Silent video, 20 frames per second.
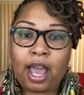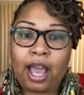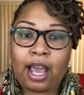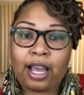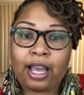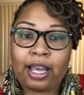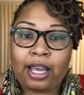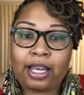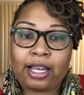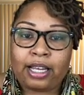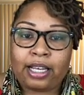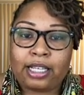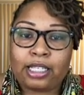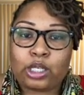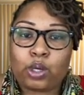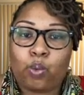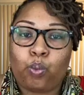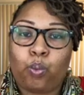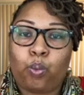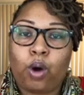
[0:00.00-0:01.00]

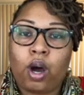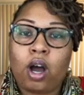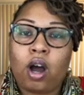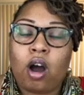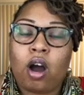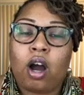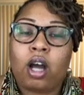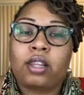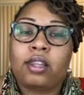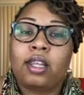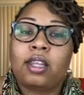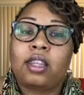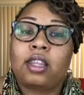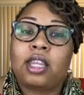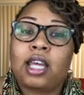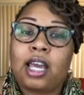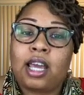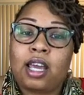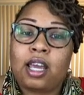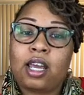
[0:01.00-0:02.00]
And what are the
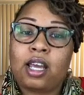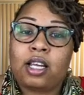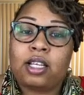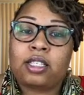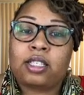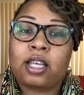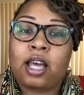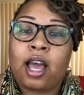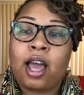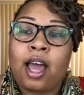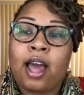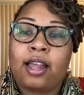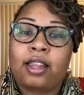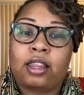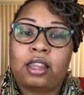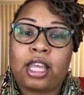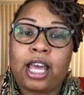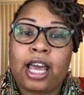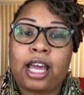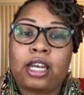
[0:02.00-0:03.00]
things
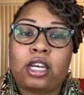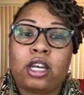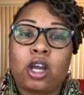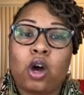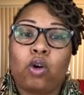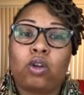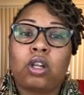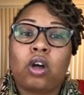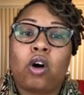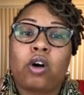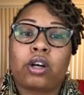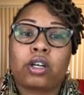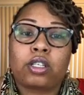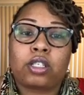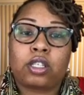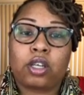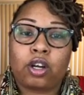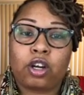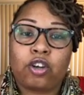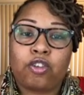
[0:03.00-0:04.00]
that no longer
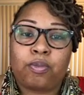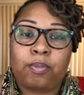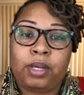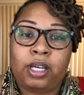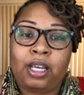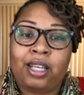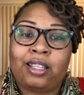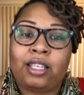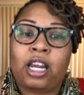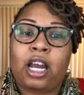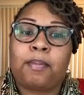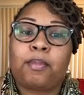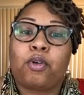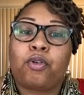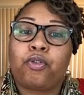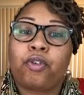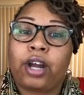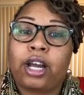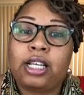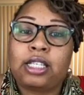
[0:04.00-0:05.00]
serve me that I'm
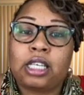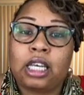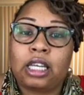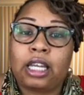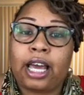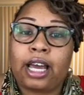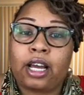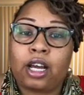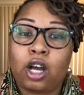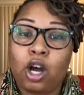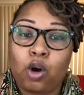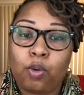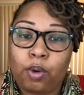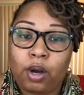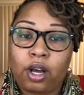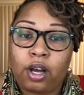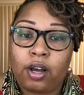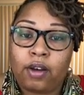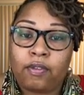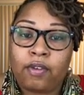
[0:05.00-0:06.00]
afraid to let go
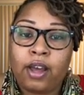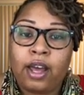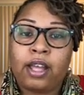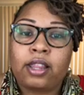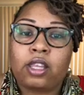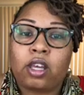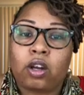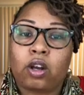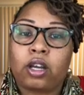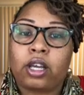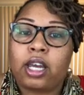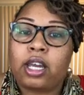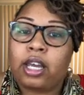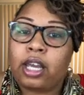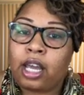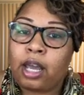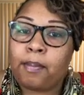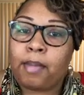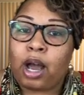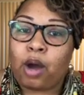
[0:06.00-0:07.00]
of that are
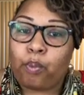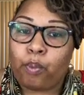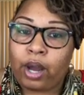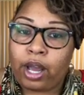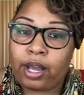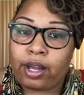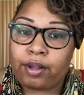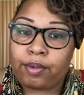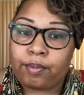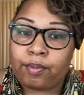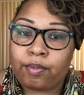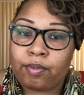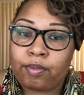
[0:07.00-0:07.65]
getting in my way?